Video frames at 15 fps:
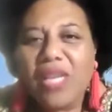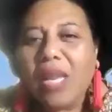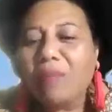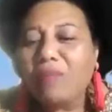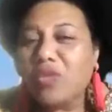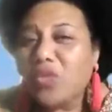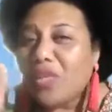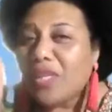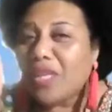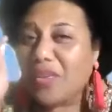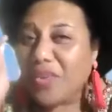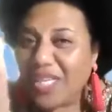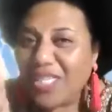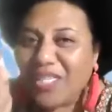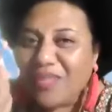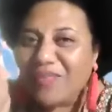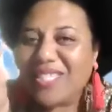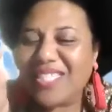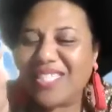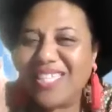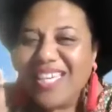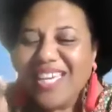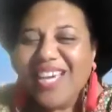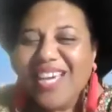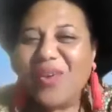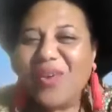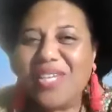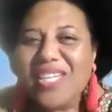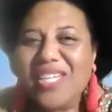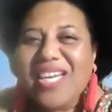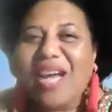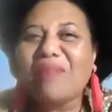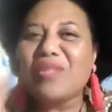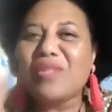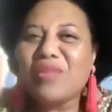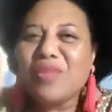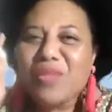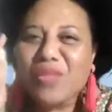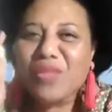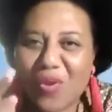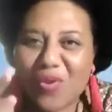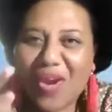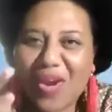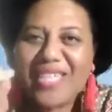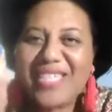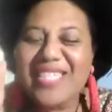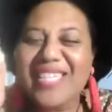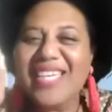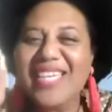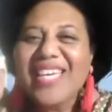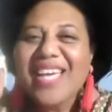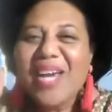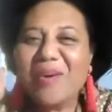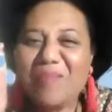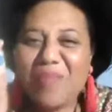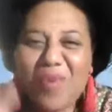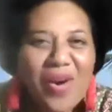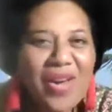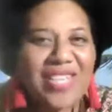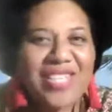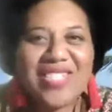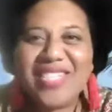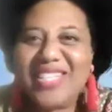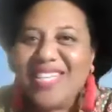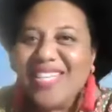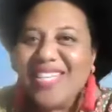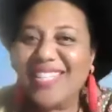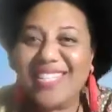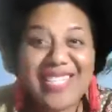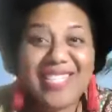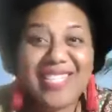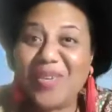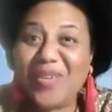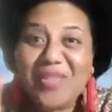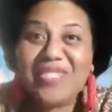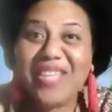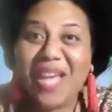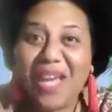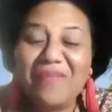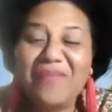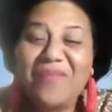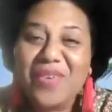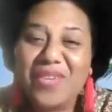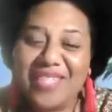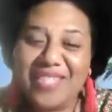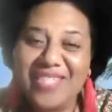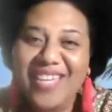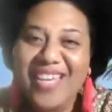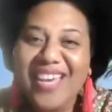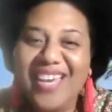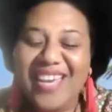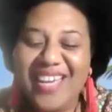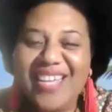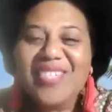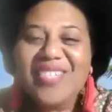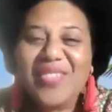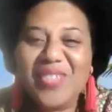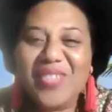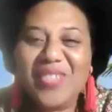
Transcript: And I'm sure the creativity when it comes to songwriting, poetry, this is a good time for it, yeah, to